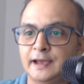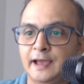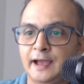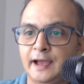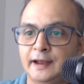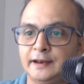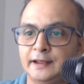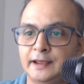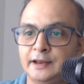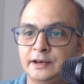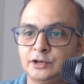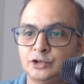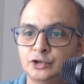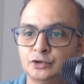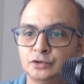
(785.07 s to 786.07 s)
and
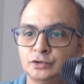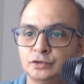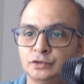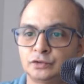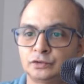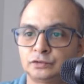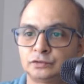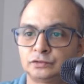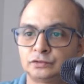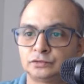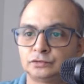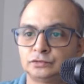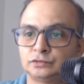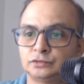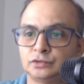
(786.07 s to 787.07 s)
into
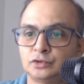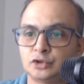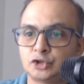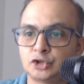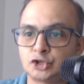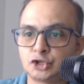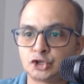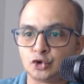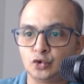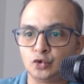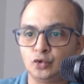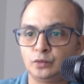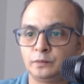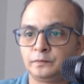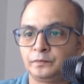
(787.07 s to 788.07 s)

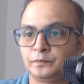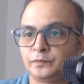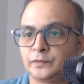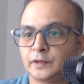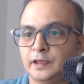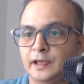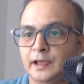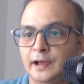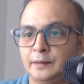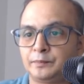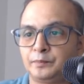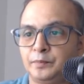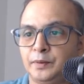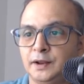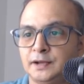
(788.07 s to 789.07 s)
2
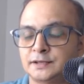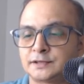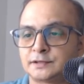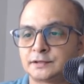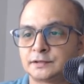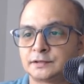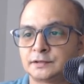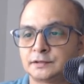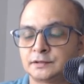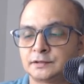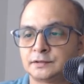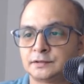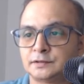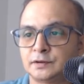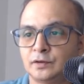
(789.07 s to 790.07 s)
and plus
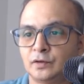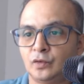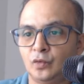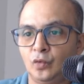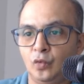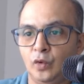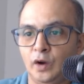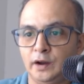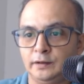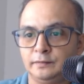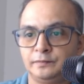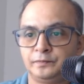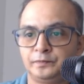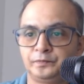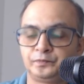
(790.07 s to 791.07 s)
1.
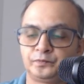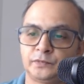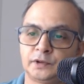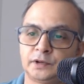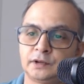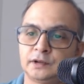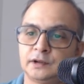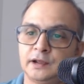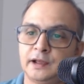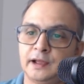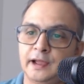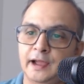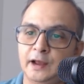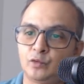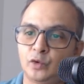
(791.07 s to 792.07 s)

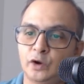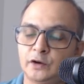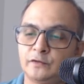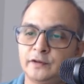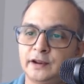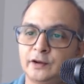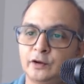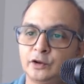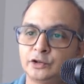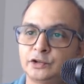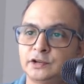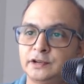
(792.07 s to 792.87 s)
And what we are going